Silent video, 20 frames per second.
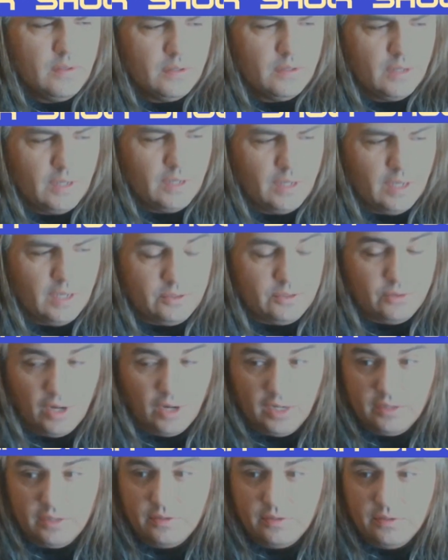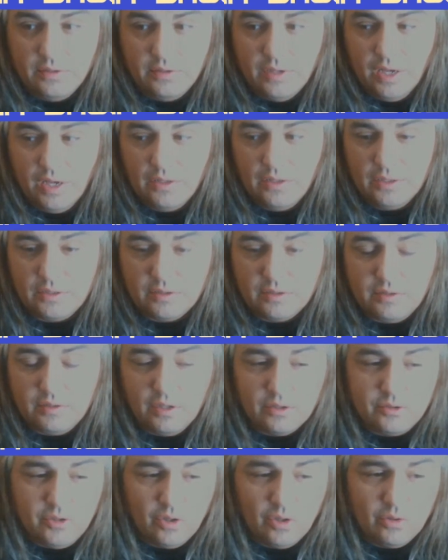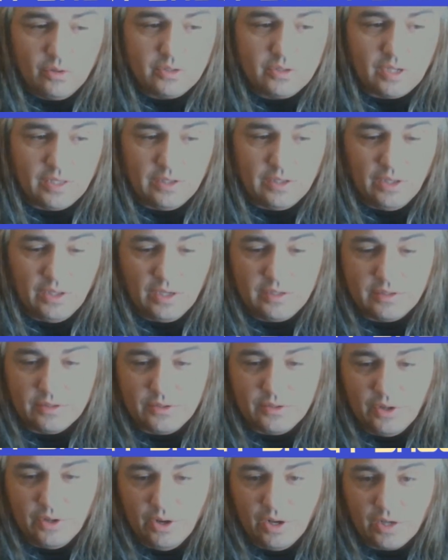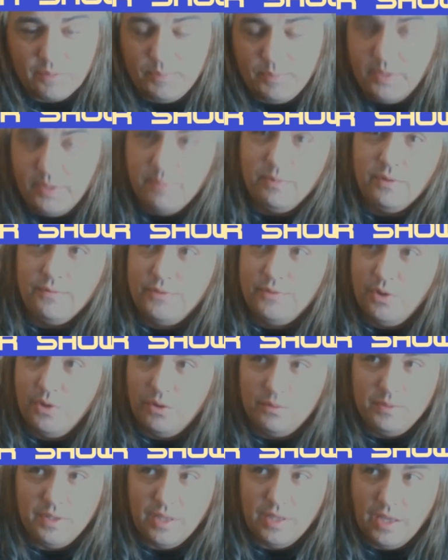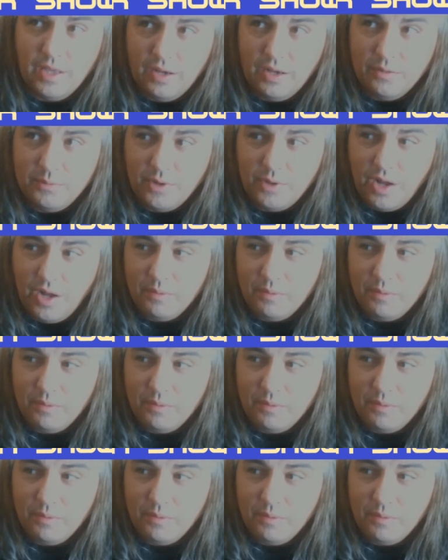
I try to. I like to tell jokes. I like to talk. People have told me that how